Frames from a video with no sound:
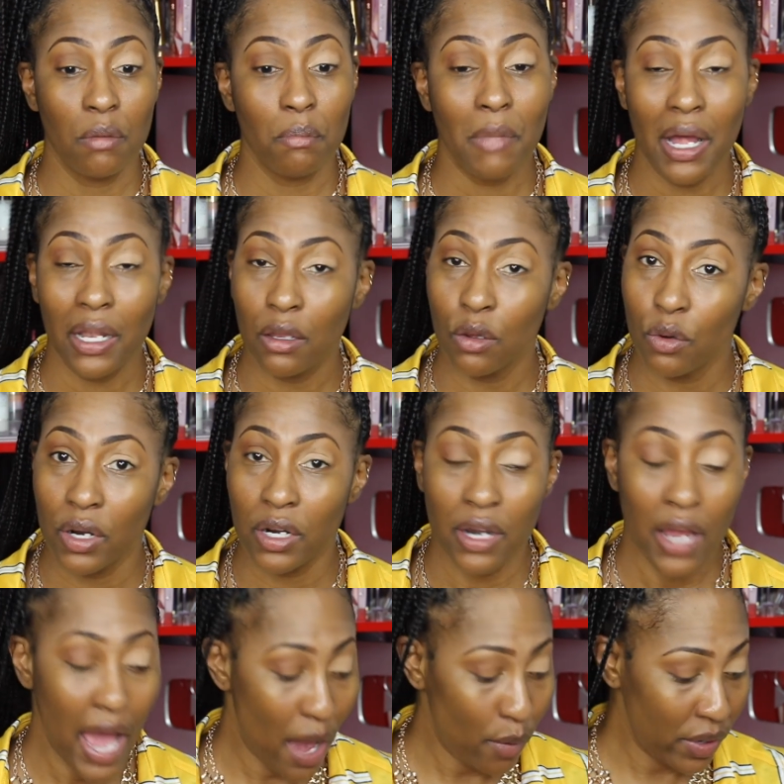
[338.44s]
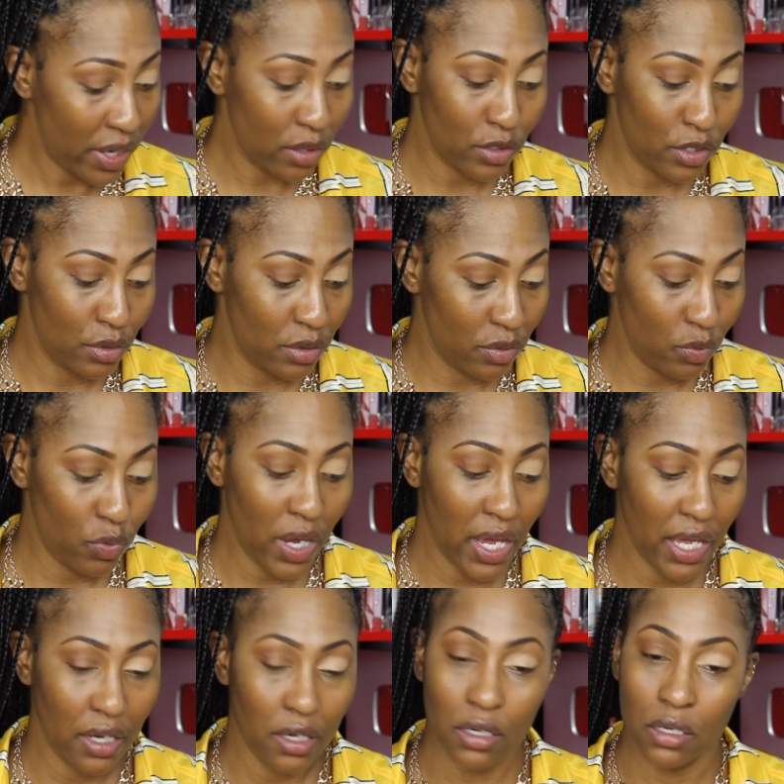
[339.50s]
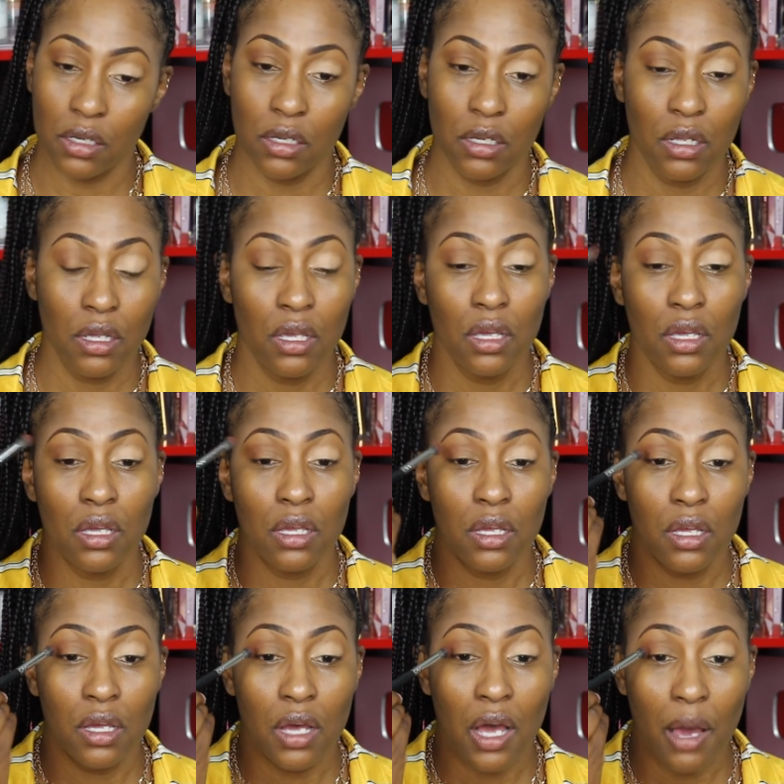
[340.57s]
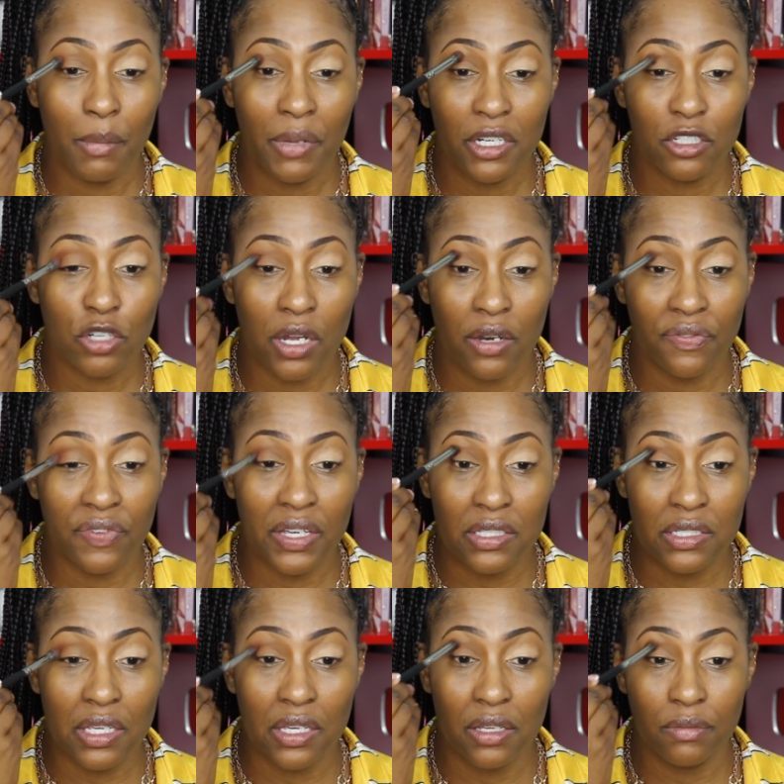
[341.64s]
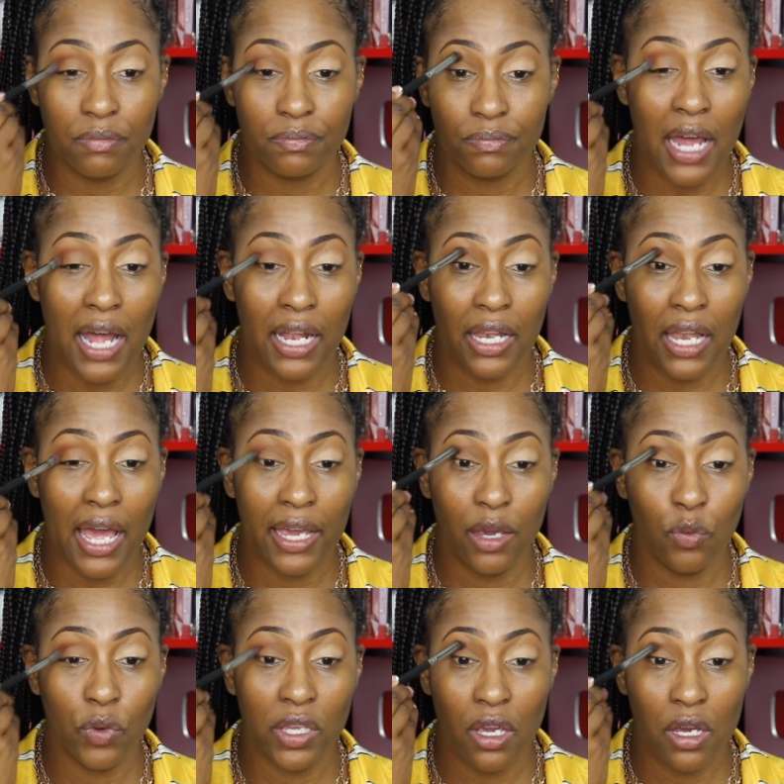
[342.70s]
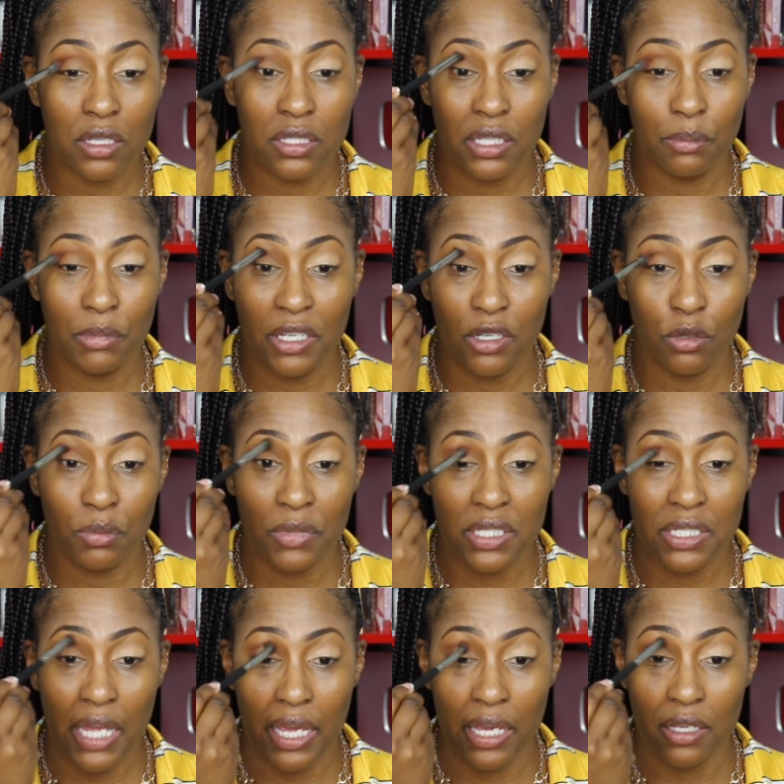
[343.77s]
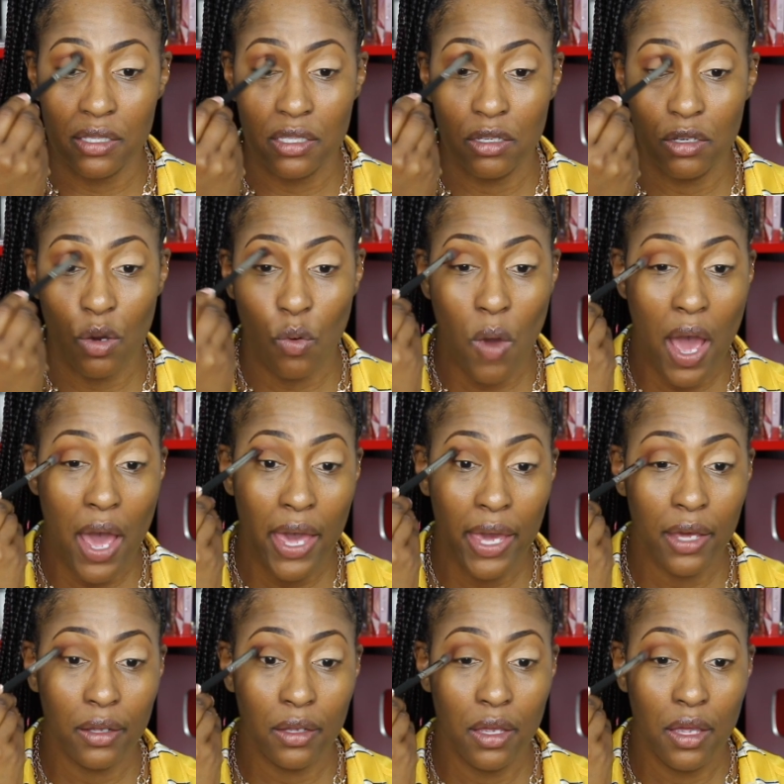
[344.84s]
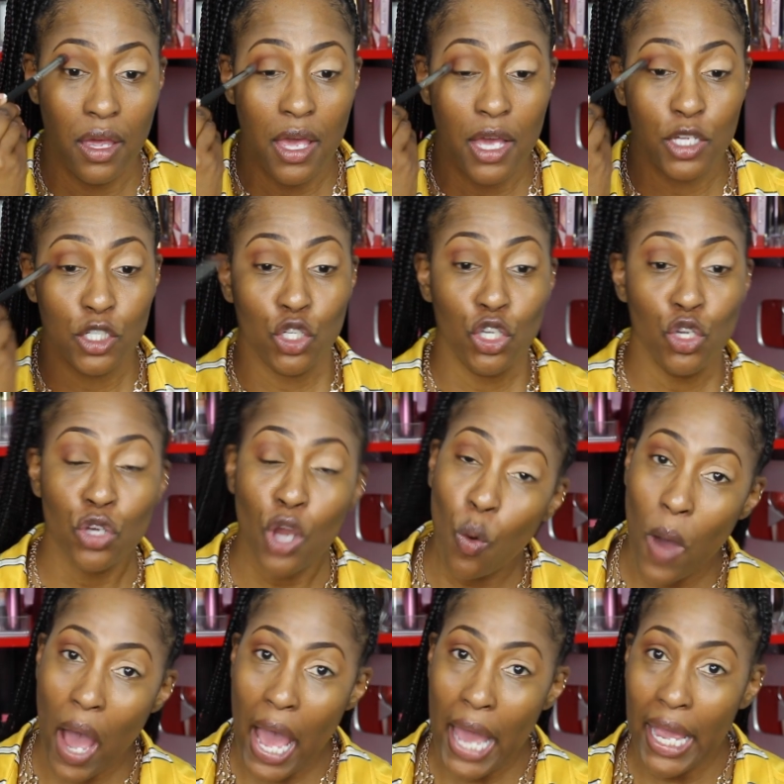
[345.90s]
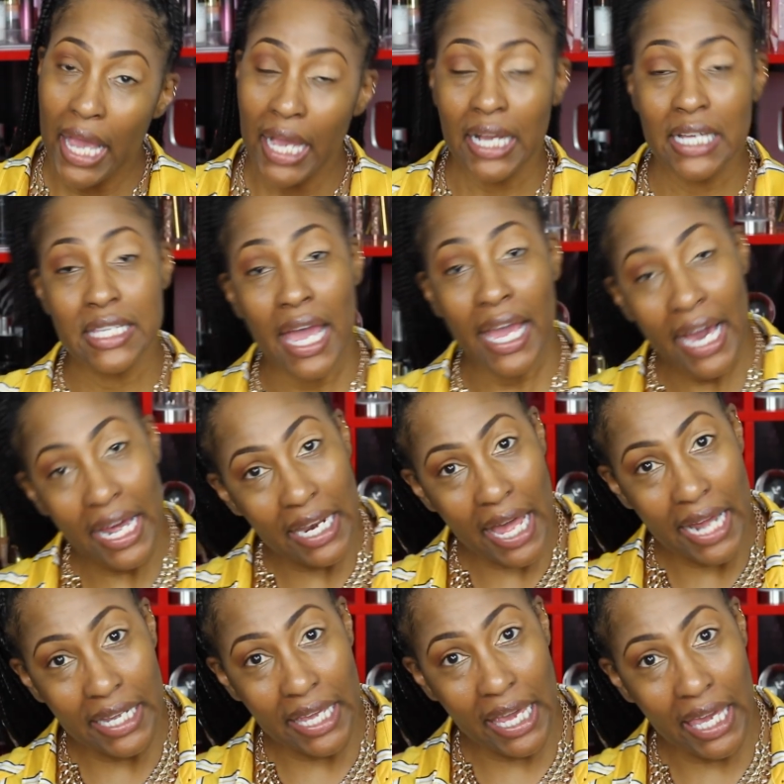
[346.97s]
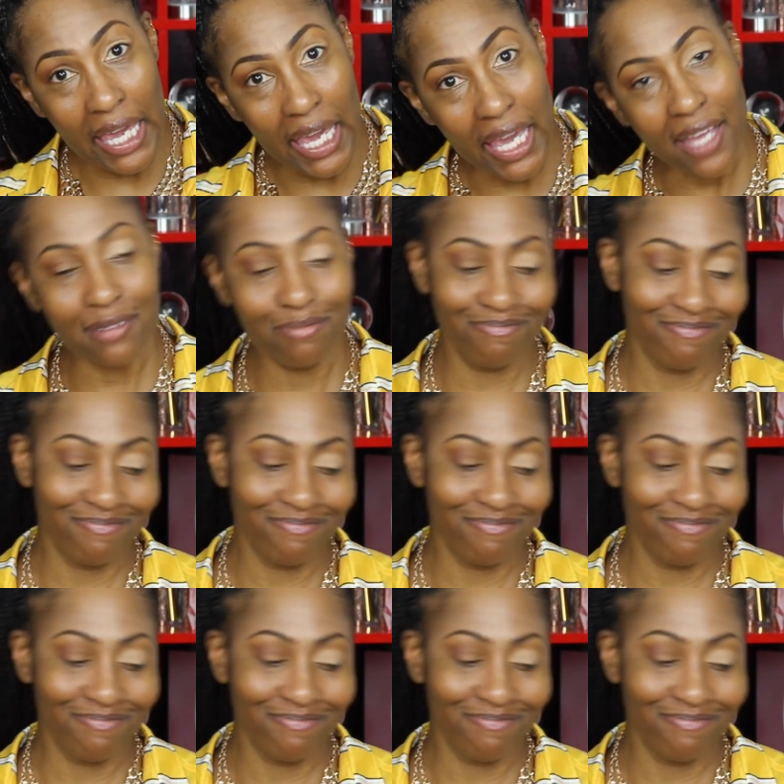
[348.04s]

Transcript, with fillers: My Lord, how we gonna do, what? I'm gonna try to fix it. I like when y'all see me do mistakes. You know why? Do you know why? Because I ain't got a lot of kick it.